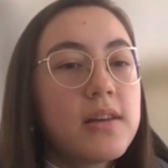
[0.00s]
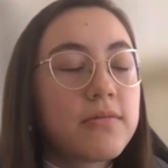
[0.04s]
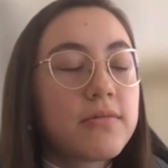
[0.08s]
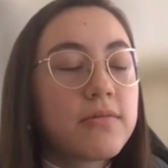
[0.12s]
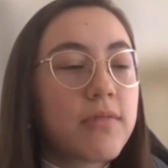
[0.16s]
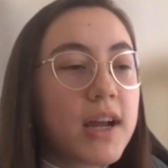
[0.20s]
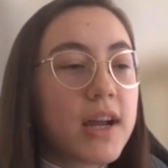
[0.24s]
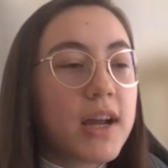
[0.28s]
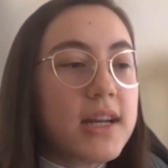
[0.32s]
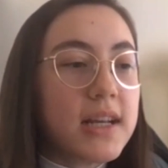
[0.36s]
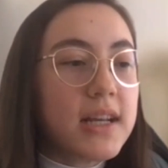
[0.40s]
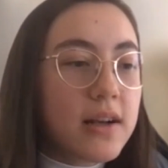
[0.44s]

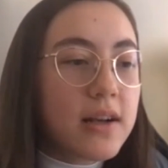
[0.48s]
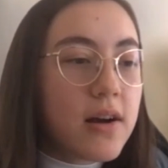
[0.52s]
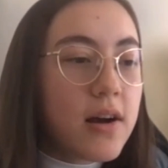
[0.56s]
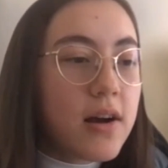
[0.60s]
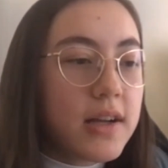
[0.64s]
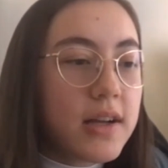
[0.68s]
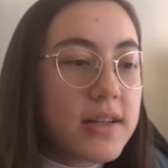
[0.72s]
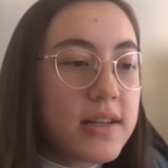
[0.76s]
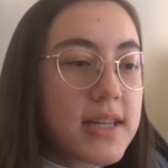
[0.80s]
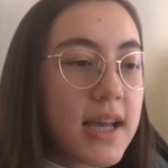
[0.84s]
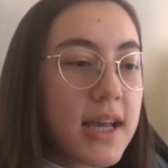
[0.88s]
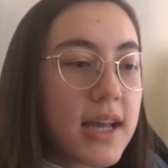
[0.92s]
writing
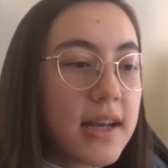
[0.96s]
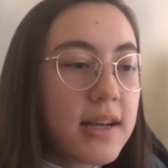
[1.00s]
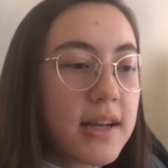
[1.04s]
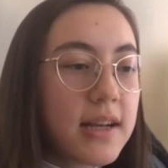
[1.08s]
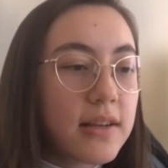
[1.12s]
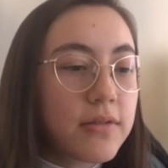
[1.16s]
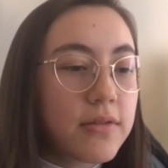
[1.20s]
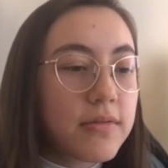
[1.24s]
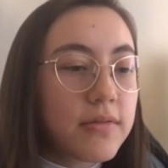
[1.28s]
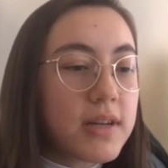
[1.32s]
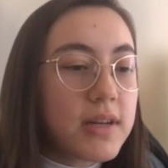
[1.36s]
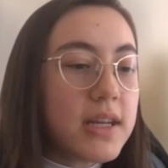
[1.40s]
content
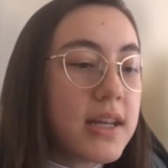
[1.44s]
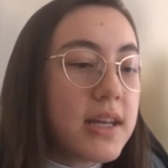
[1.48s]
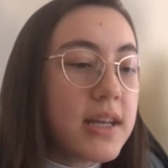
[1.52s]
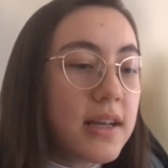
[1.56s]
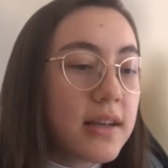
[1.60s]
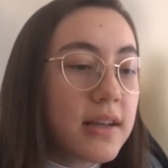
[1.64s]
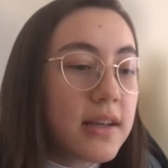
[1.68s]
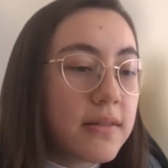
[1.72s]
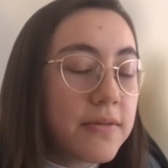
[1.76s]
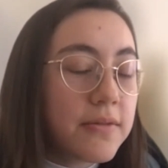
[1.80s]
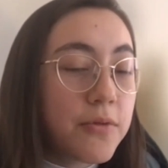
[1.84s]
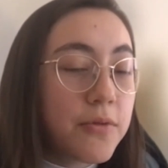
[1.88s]
and
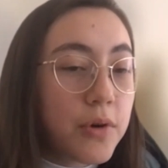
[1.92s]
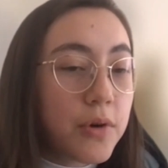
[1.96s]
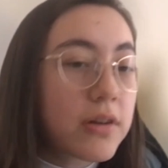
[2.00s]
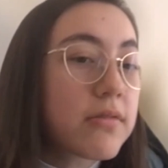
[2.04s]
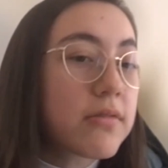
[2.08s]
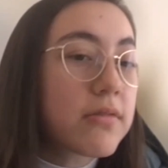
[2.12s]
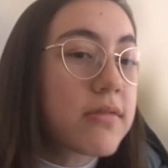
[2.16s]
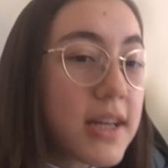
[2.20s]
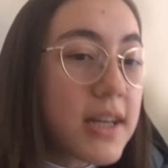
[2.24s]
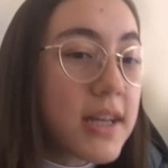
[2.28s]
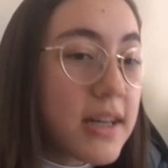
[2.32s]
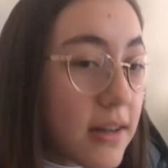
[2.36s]
creating for
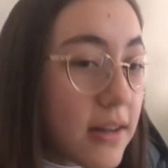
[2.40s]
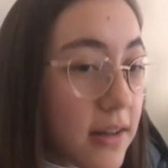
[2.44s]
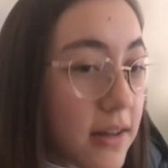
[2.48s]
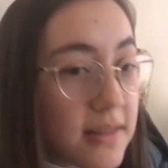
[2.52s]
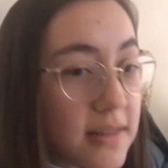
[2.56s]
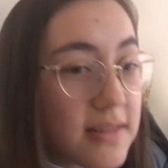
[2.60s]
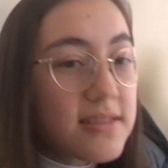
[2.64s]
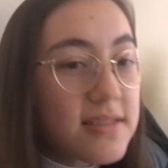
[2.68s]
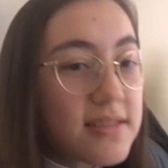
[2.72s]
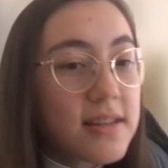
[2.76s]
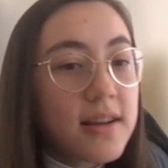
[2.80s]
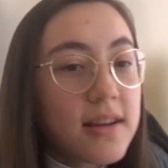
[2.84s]

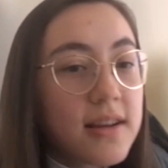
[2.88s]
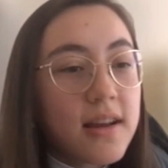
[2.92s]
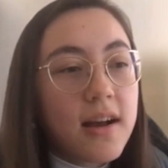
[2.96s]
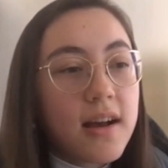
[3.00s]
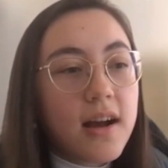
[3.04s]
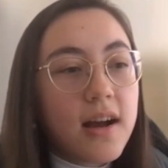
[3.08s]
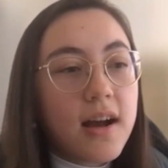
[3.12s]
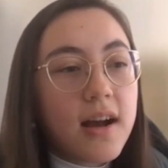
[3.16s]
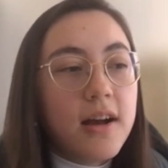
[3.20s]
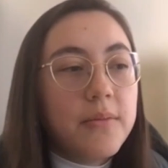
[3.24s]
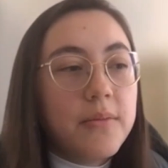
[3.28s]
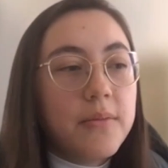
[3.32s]
creators
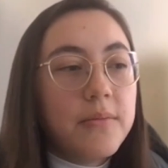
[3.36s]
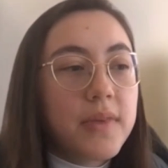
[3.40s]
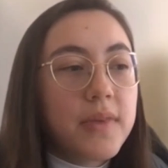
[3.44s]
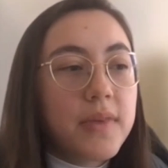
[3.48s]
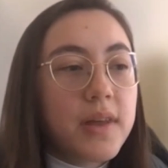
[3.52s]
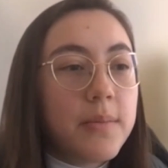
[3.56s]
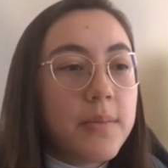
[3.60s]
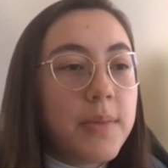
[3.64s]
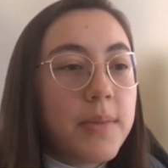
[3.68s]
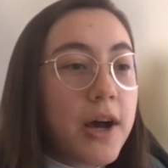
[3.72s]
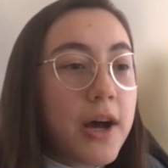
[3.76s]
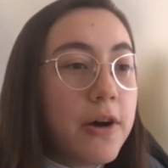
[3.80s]
um,
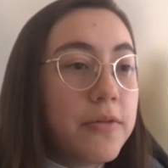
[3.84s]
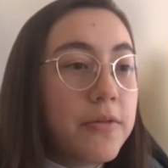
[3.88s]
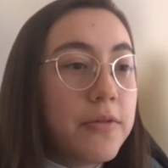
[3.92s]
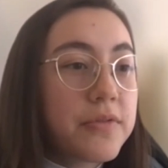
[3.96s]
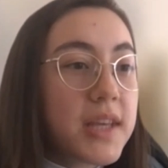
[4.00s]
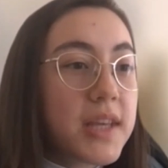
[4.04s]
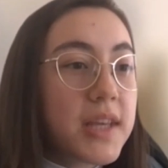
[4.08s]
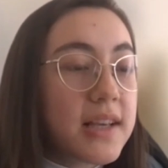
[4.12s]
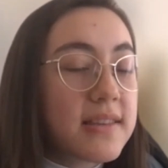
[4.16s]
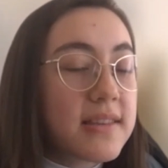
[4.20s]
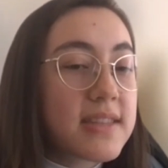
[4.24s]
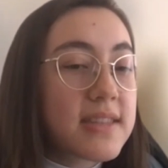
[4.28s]
about
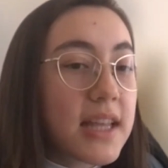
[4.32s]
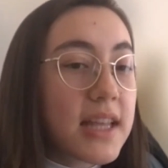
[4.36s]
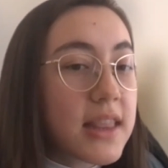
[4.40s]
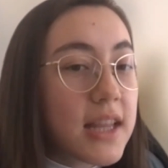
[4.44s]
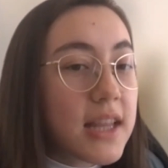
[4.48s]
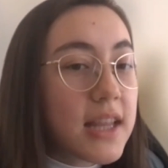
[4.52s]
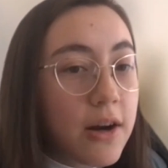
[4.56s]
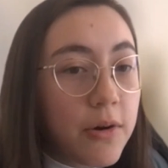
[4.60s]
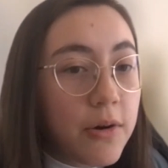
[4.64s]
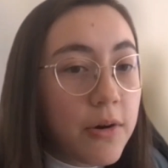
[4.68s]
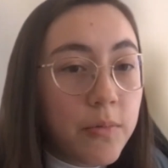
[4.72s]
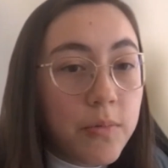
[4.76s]
things that
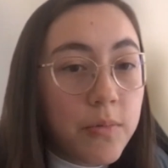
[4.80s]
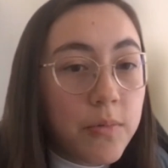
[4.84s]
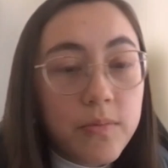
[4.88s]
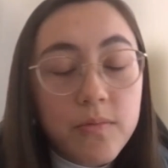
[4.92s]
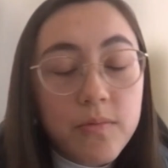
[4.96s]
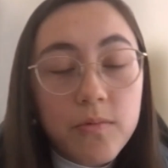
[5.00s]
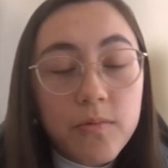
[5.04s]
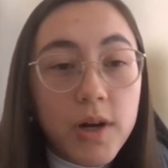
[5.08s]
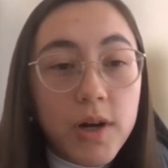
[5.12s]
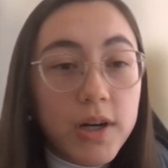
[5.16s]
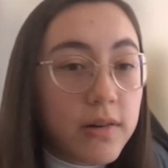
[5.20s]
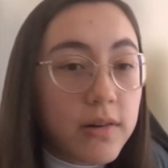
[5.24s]
they're
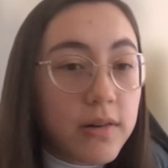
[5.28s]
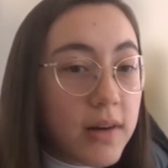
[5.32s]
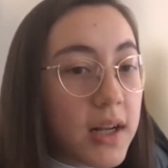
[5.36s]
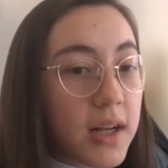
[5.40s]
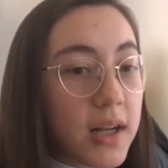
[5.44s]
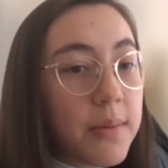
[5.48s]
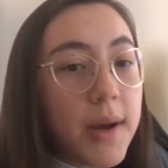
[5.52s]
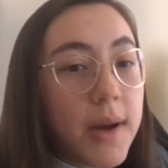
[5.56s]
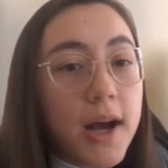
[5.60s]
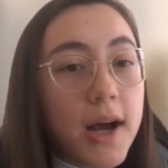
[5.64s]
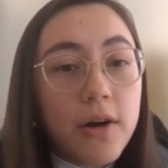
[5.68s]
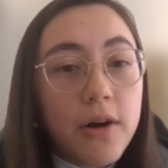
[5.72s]
wondering
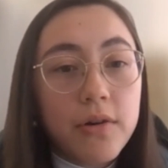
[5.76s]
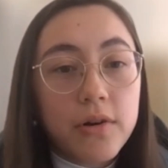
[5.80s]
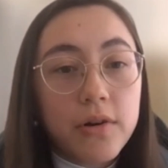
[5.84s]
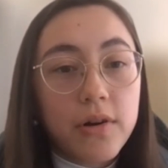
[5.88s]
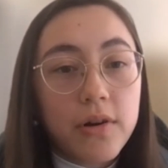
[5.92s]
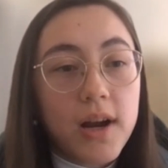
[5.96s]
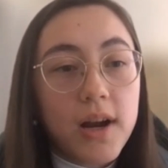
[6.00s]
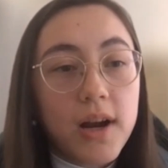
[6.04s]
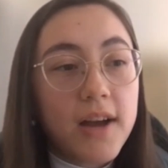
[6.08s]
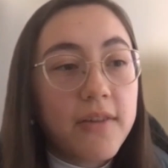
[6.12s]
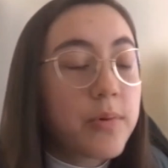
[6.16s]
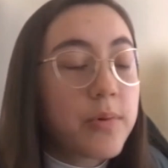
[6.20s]
about or
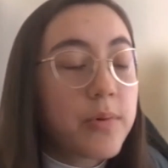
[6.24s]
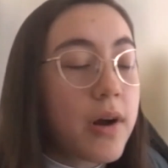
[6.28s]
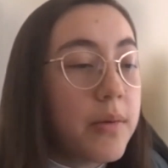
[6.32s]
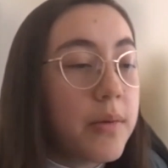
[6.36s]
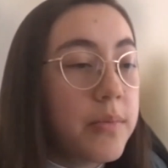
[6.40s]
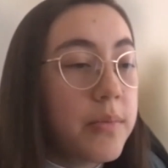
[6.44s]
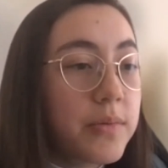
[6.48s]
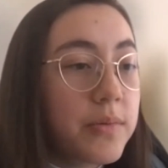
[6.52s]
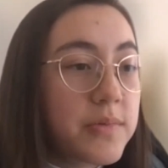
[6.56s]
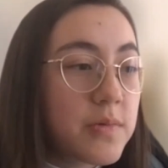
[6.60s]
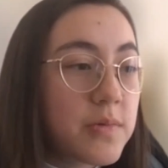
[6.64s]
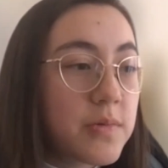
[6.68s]
have
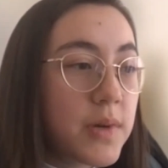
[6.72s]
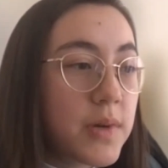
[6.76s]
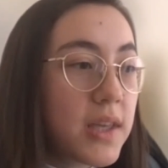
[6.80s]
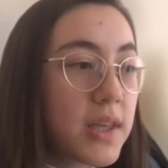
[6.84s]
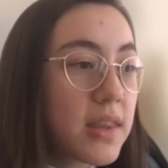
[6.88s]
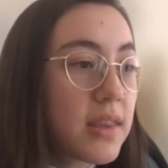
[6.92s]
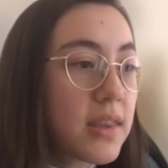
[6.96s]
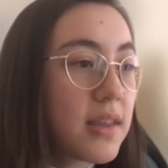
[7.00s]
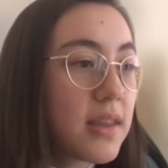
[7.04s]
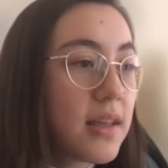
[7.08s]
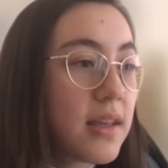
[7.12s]
problems with.